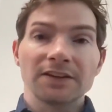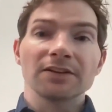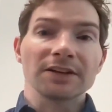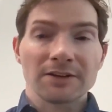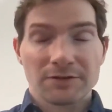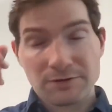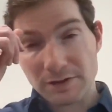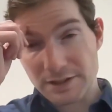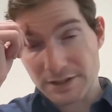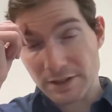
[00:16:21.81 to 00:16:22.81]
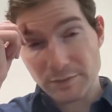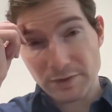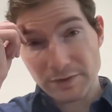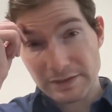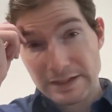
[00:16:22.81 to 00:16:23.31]
D, and F, for
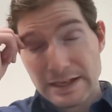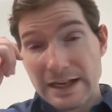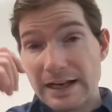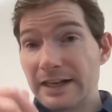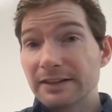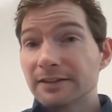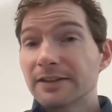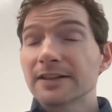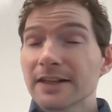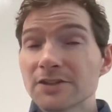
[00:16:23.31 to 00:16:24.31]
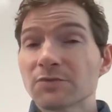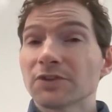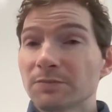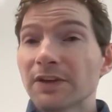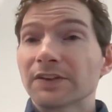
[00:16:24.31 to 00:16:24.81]
example, and that's
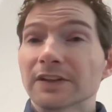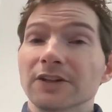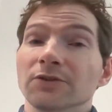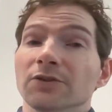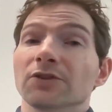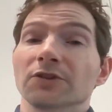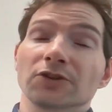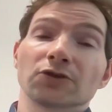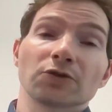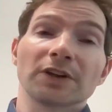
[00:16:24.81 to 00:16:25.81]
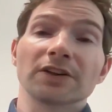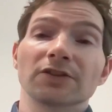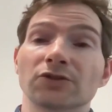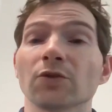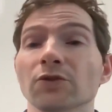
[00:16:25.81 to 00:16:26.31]
what basically you're going to
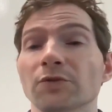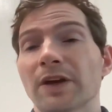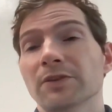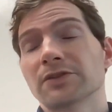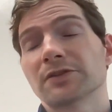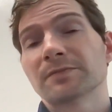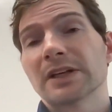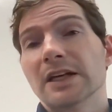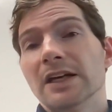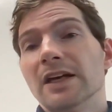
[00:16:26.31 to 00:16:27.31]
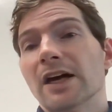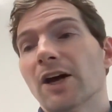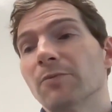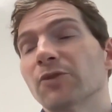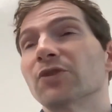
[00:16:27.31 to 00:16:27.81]
be told about.
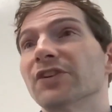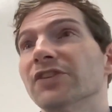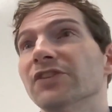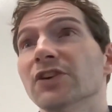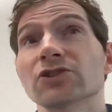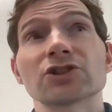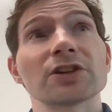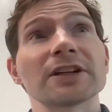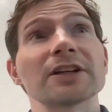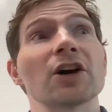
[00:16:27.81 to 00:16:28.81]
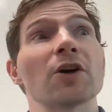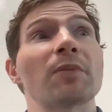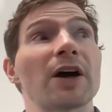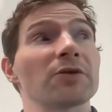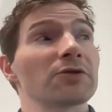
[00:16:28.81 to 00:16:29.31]
So it's essentially
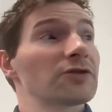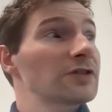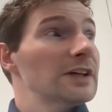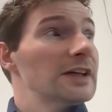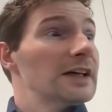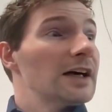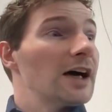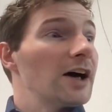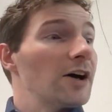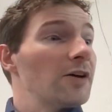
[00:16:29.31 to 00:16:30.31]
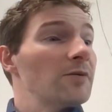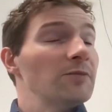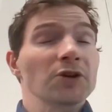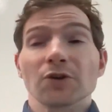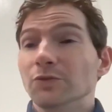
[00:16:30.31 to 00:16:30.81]
about
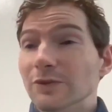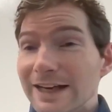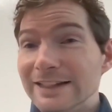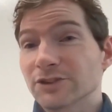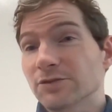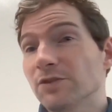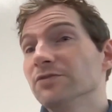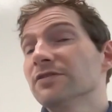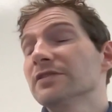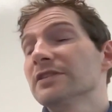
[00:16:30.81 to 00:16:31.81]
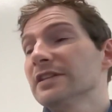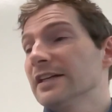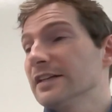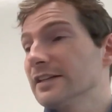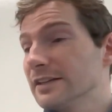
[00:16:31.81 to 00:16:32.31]
electrons
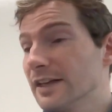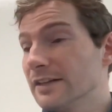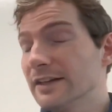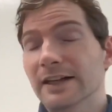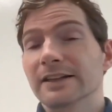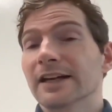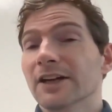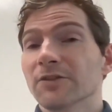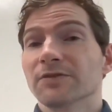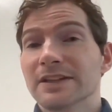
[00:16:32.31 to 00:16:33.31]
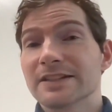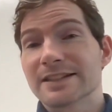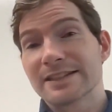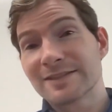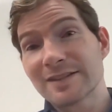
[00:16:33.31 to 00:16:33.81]
and kind of
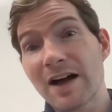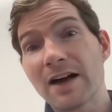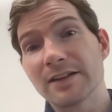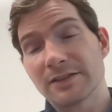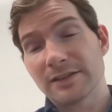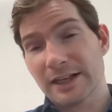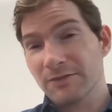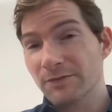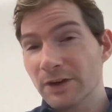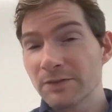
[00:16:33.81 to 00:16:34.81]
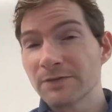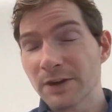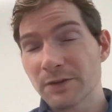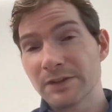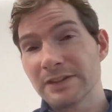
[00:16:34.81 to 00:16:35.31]
it's tied like very,
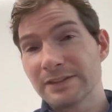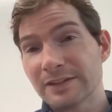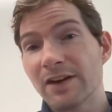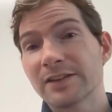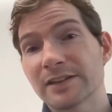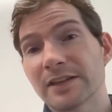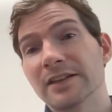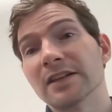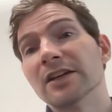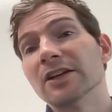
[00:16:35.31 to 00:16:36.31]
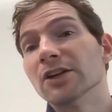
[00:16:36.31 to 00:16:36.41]
very tightly